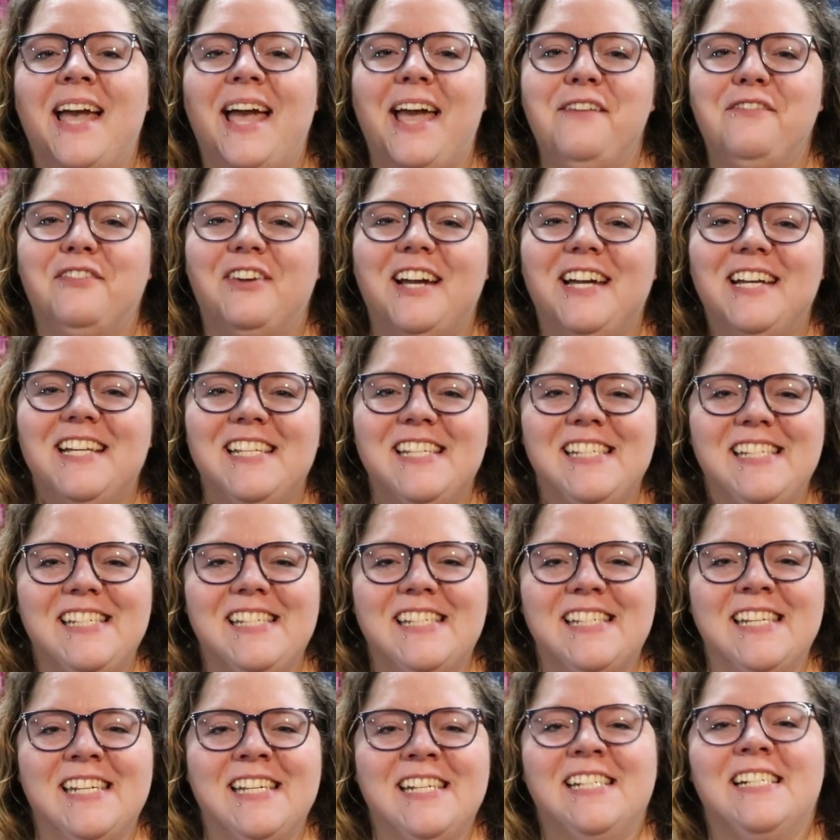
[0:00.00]
Hi
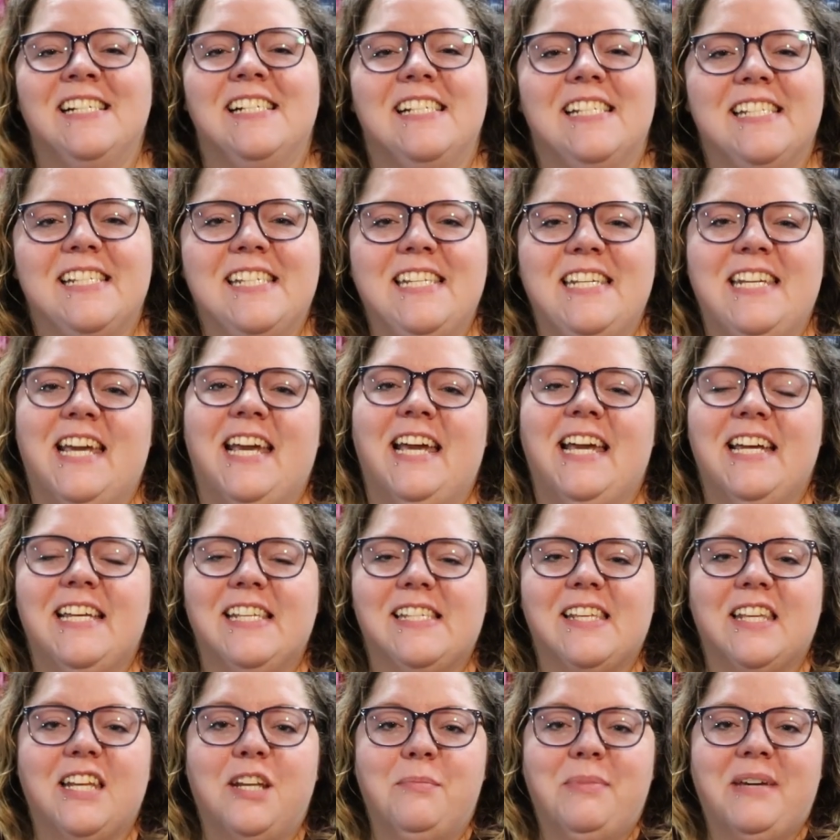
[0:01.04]
friends! Today
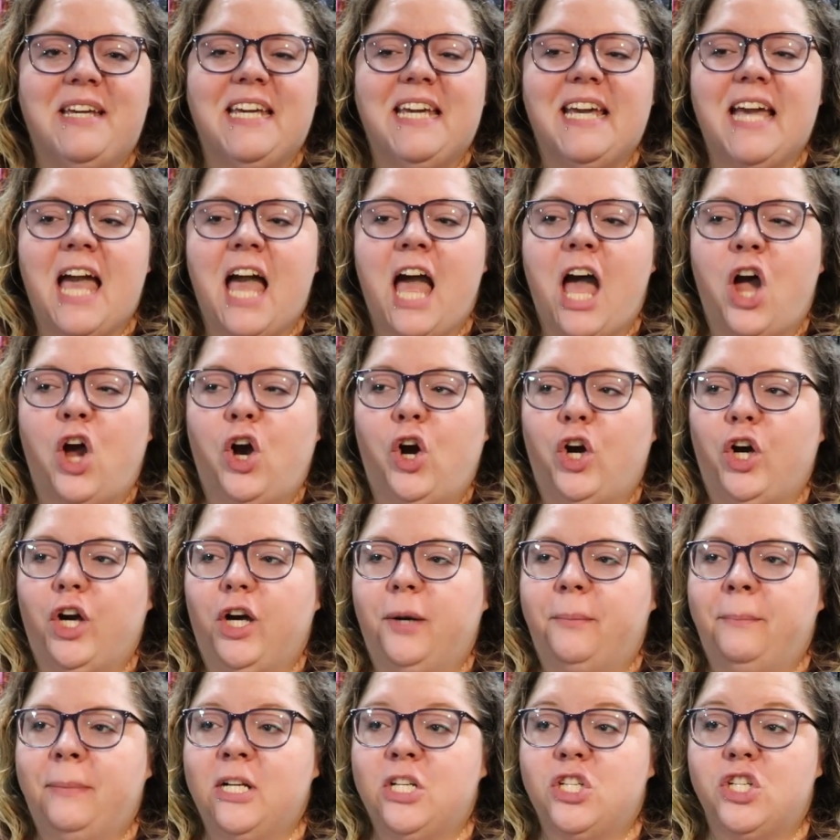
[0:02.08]
is going to be
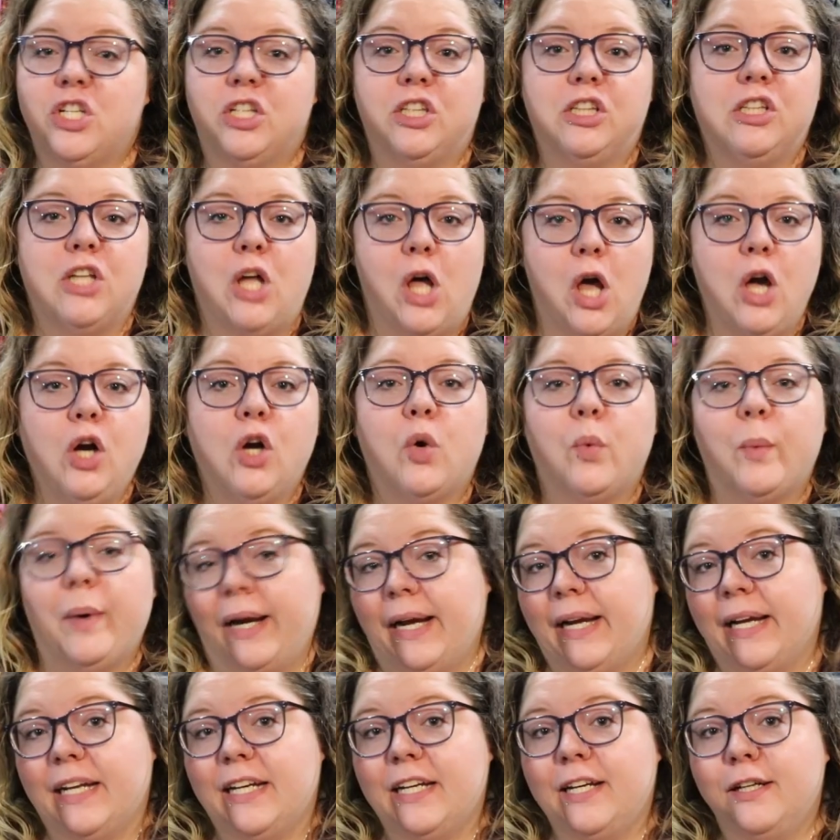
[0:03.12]
our much long
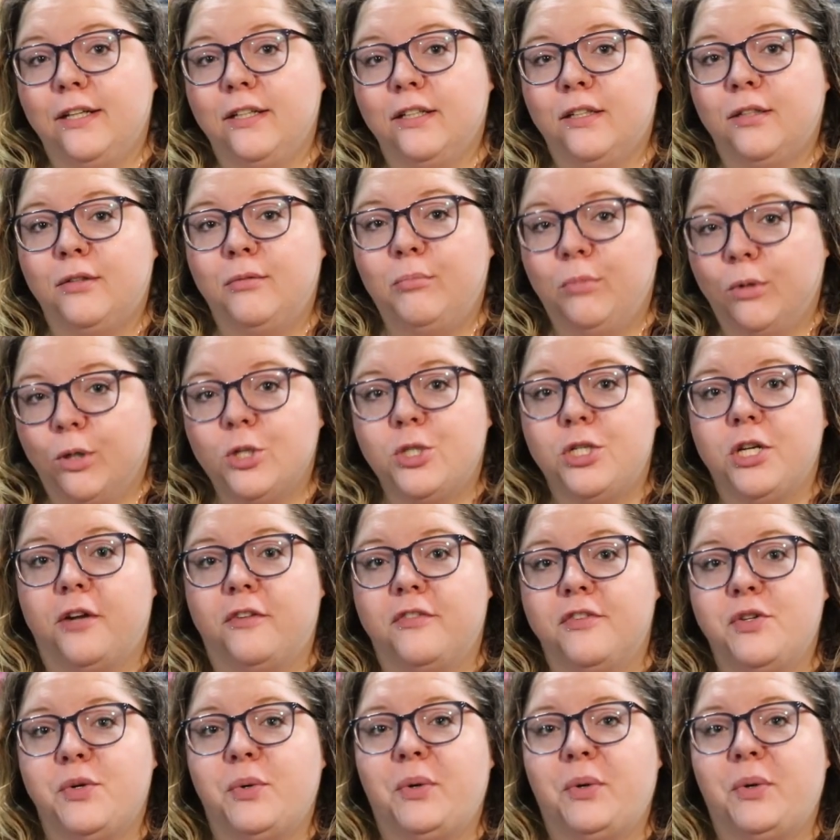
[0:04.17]
awaited bookshelf